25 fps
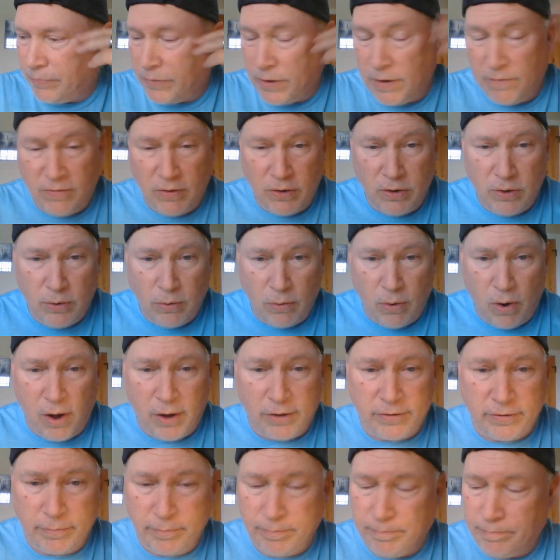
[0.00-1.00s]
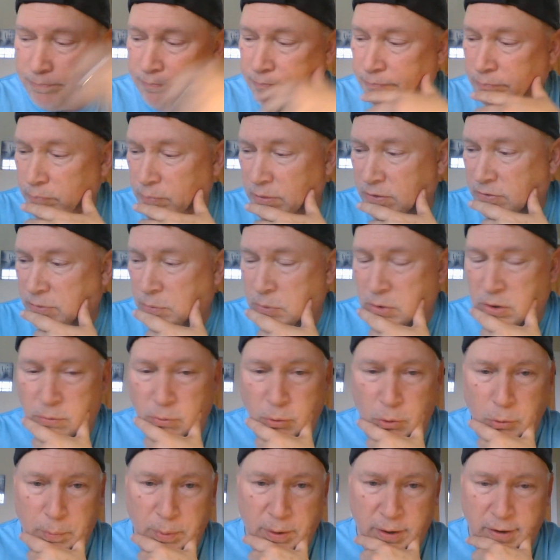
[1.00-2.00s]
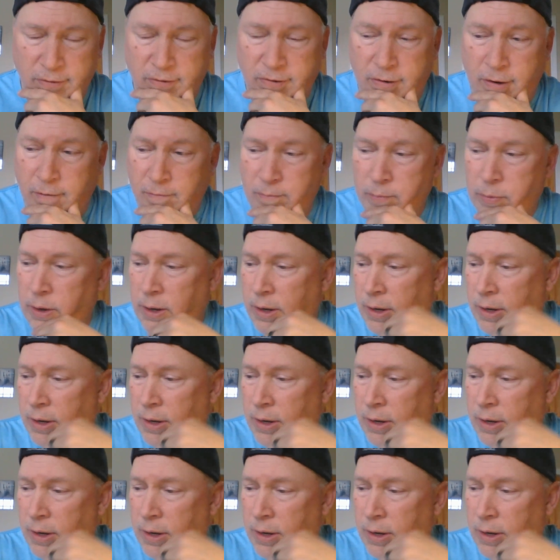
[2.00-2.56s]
If you do, awesome. Be some good role-playing stuff.